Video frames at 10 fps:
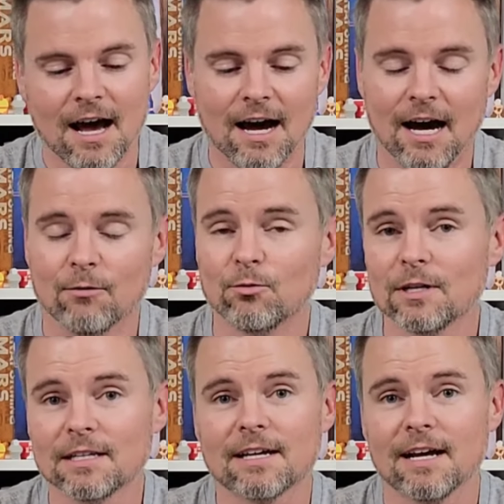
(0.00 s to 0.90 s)
Uh,
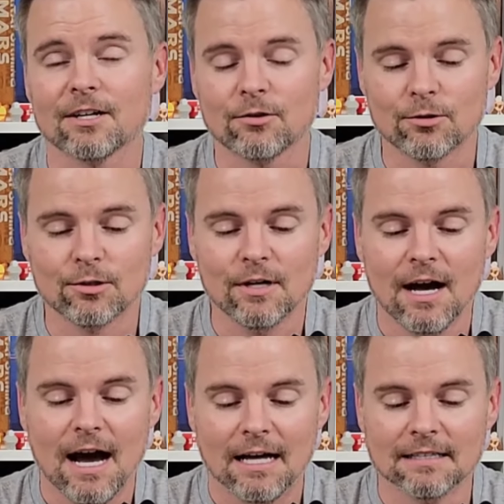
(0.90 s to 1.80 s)
really kind of cool.
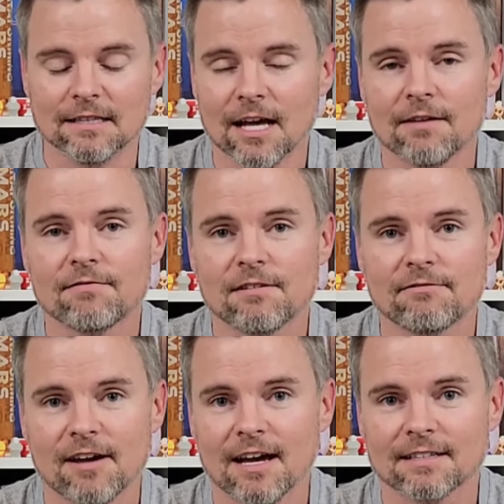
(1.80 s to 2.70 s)
Love the
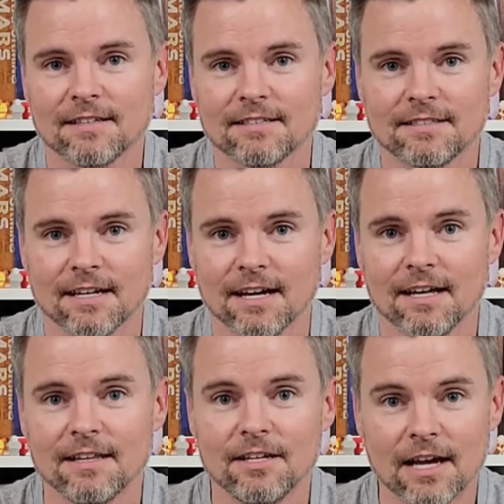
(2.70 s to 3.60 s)
fact that
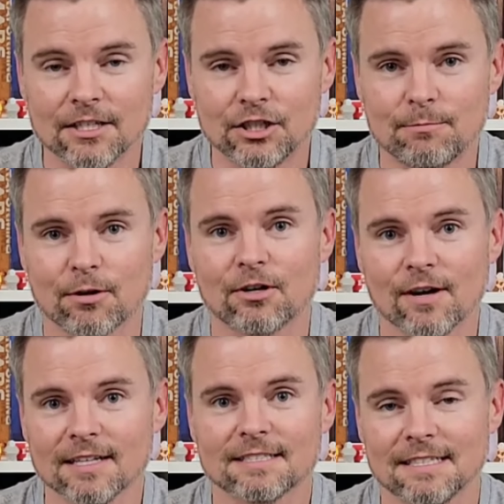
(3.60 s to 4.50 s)
uh, as you
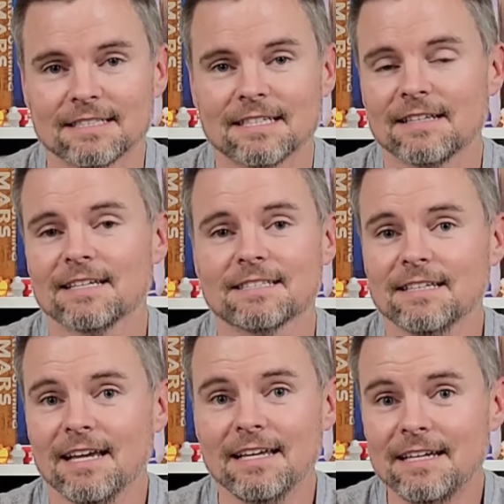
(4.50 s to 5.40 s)
progress into this,